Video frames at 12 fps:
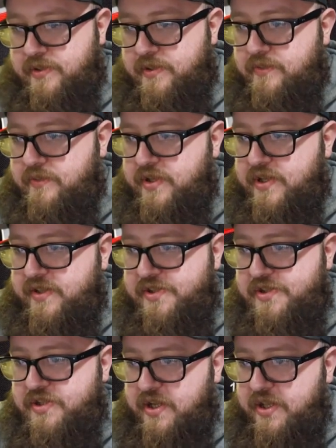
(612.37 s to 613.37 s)
They're not the
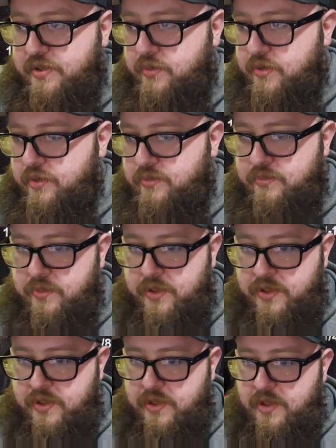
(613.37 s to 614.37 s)
shiny chrome,
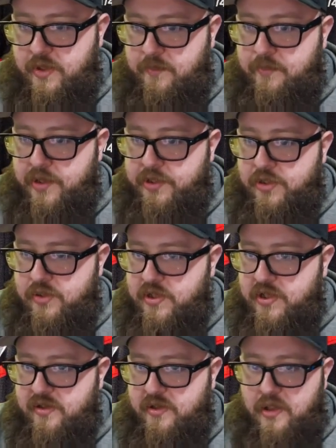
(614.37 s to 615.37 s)
but you
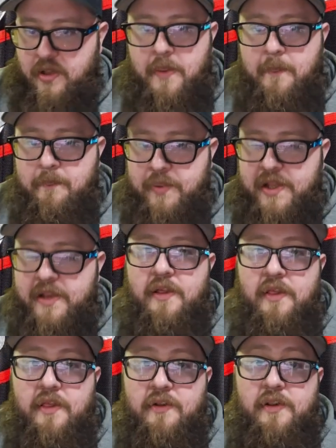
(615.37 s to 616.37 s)
can beat
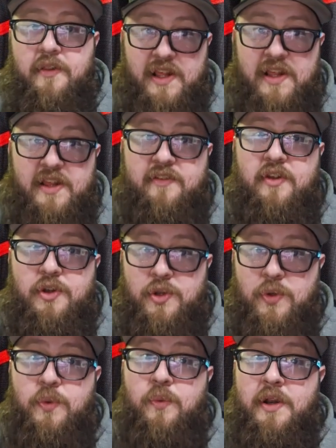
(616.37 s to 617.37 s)
these
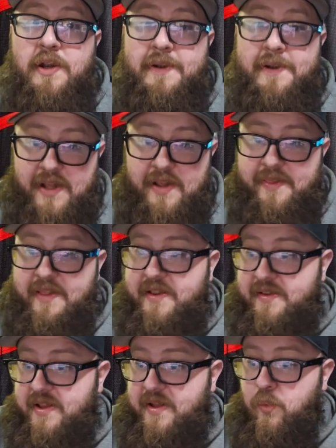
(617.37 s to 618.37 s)
to death
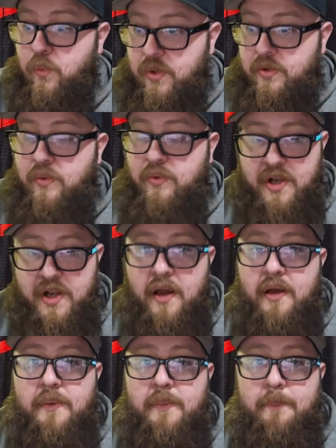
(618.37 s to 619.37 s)
and they will
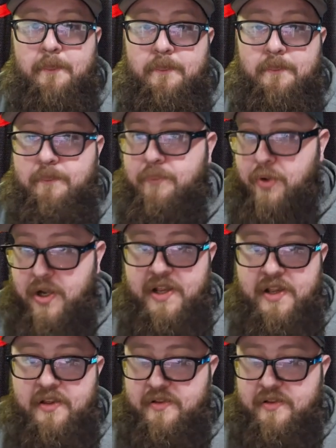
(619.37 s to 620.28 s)
not break.